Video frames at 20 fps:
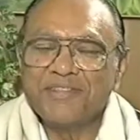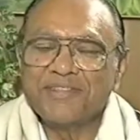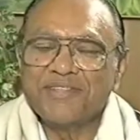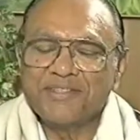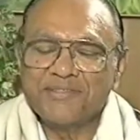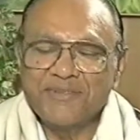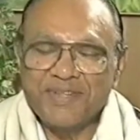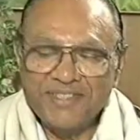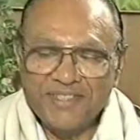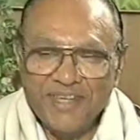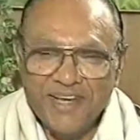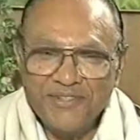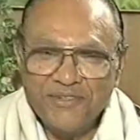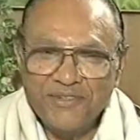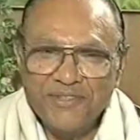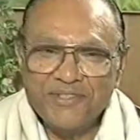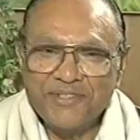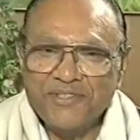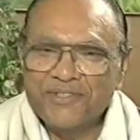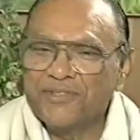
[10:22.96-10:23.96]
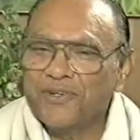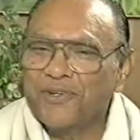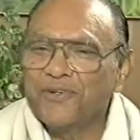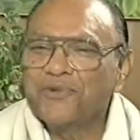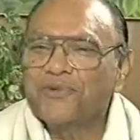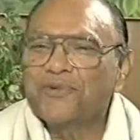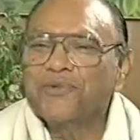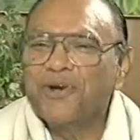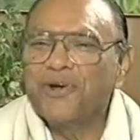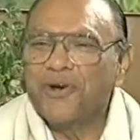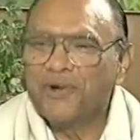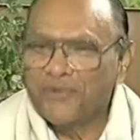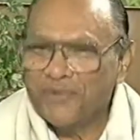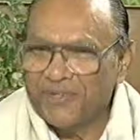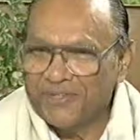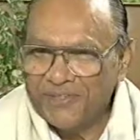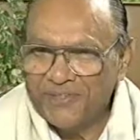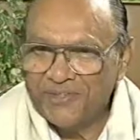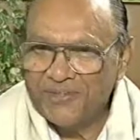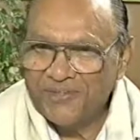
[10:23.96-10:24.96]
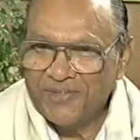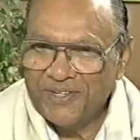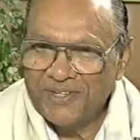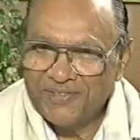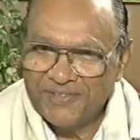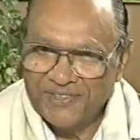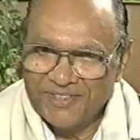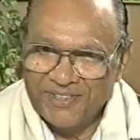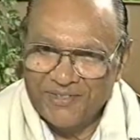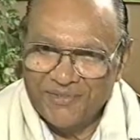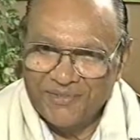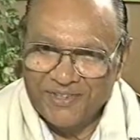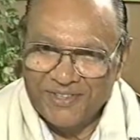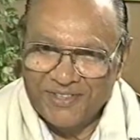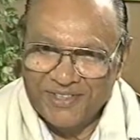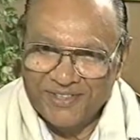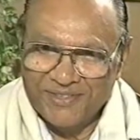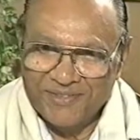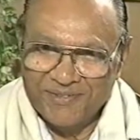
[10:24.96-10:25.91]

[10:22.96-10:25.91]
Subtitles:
That's why I say it is not too long for them to wait for that word.